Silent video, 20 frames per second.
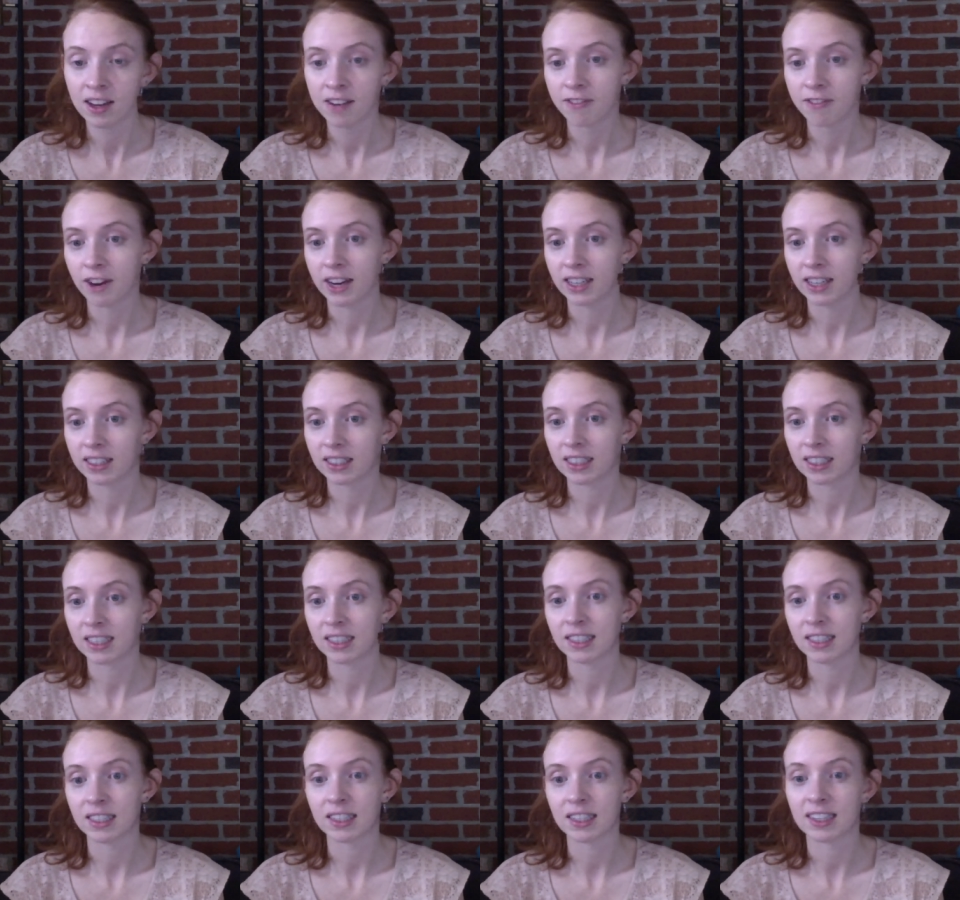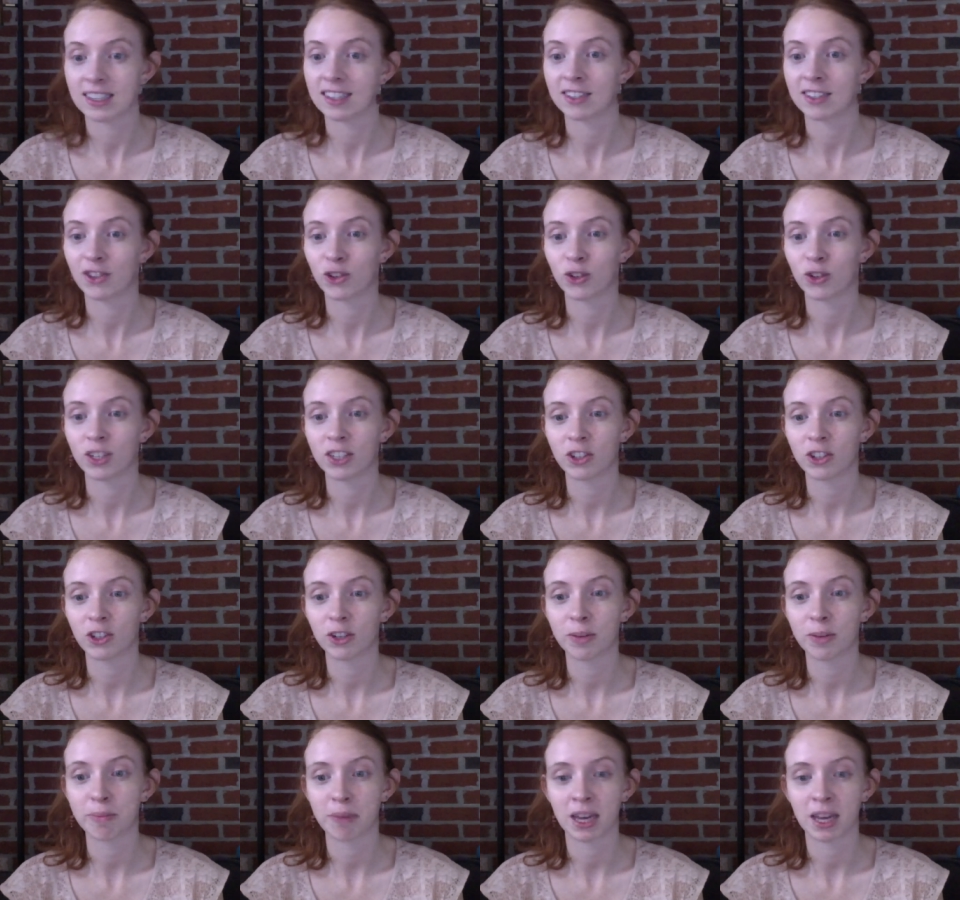Frankincense is a
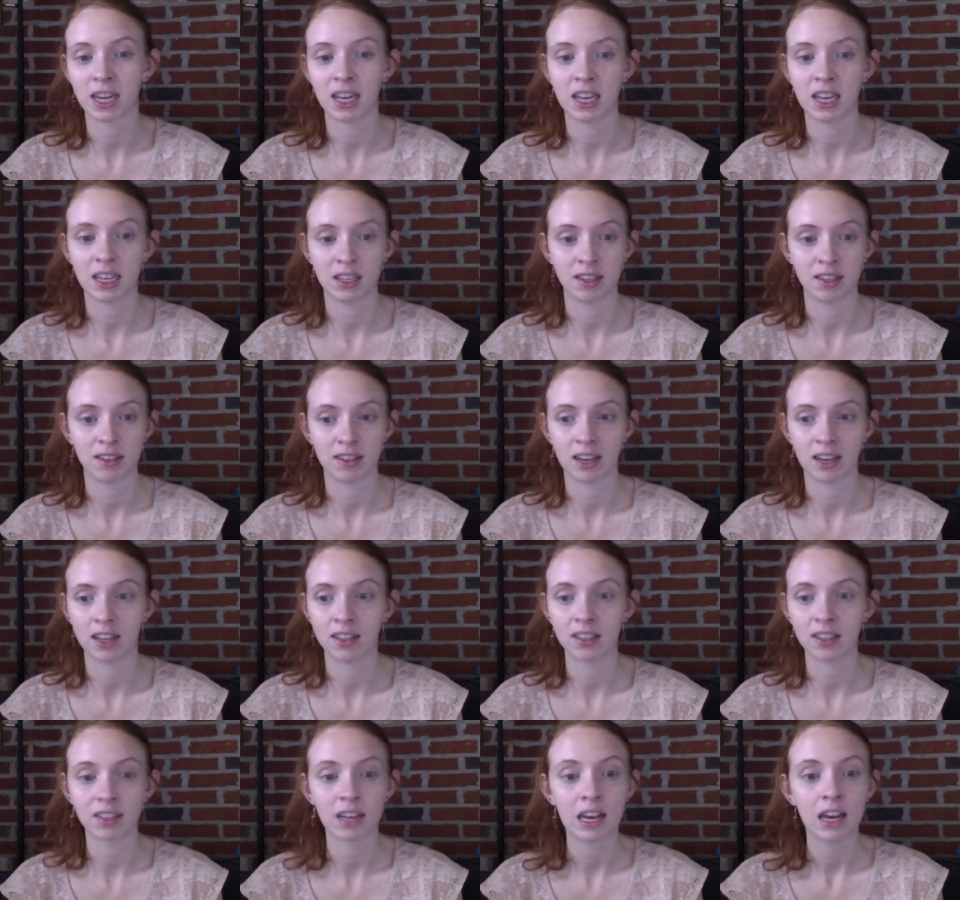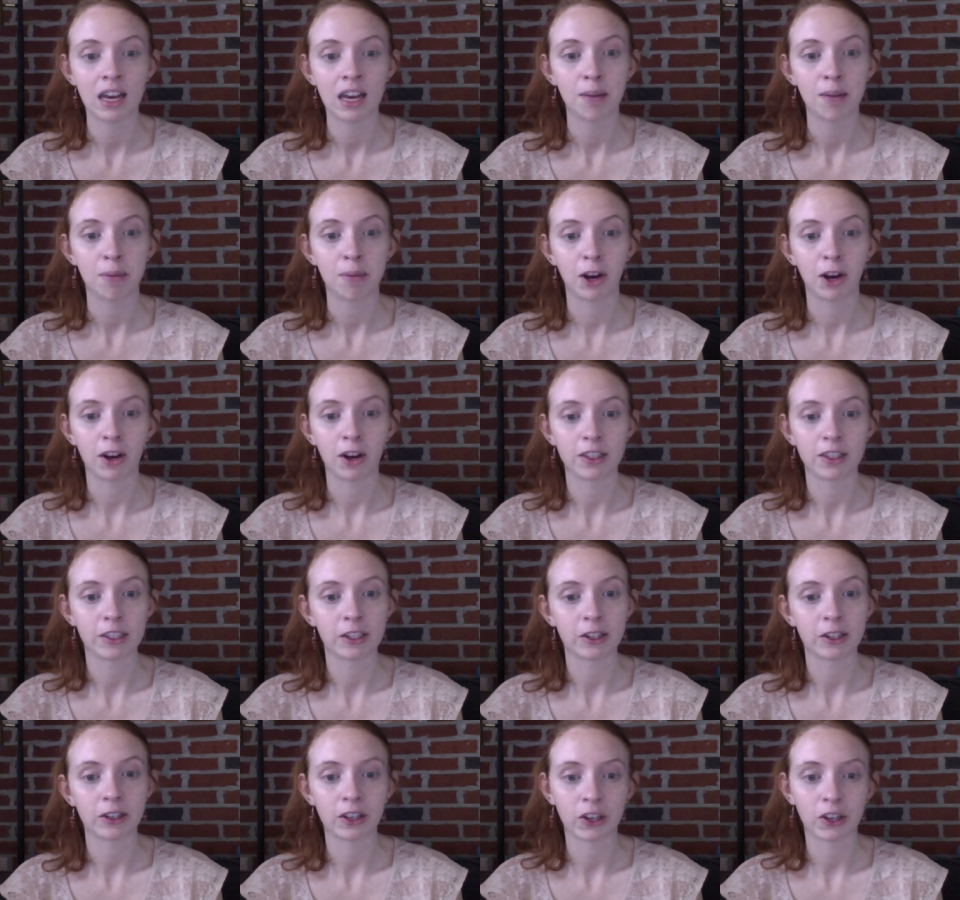traditional money incense, but
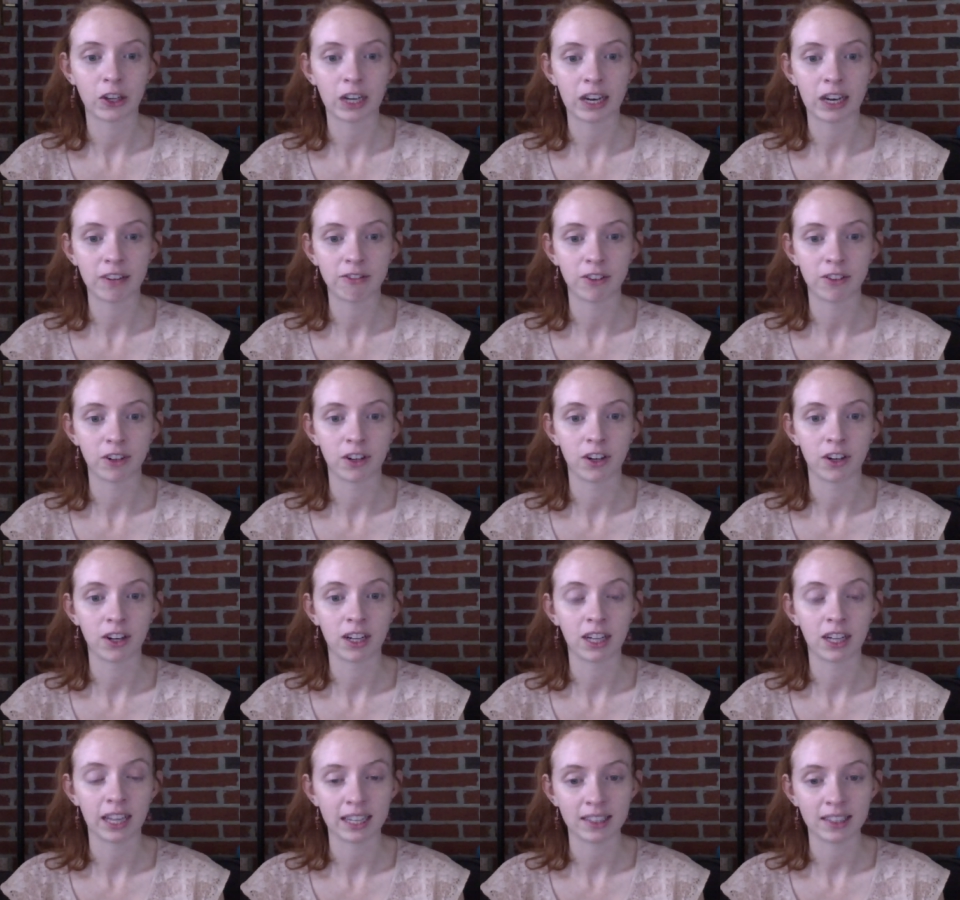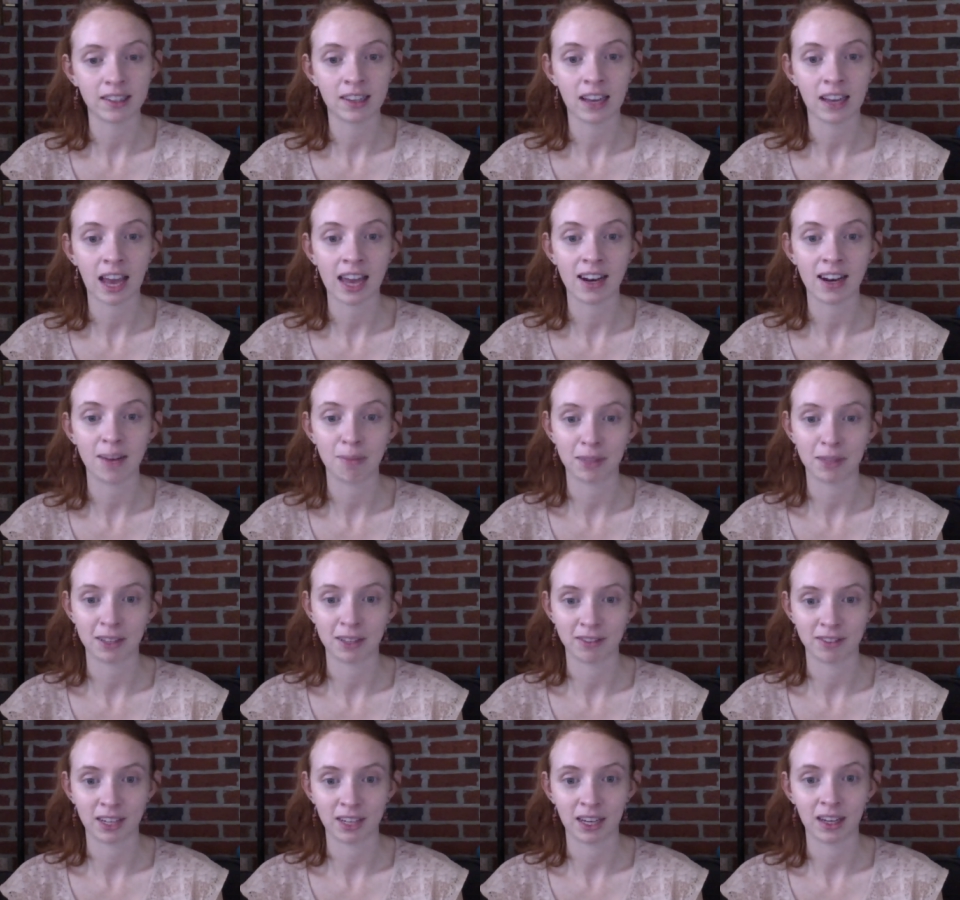also good for cleansing and
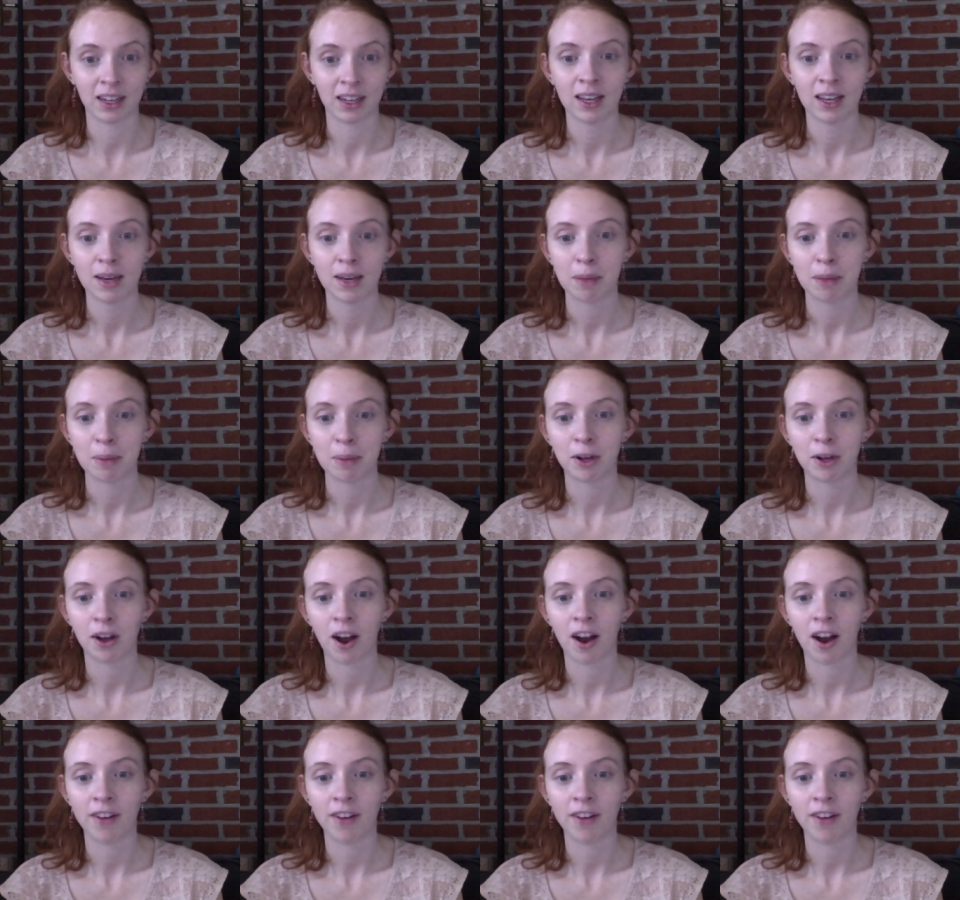uplifting. People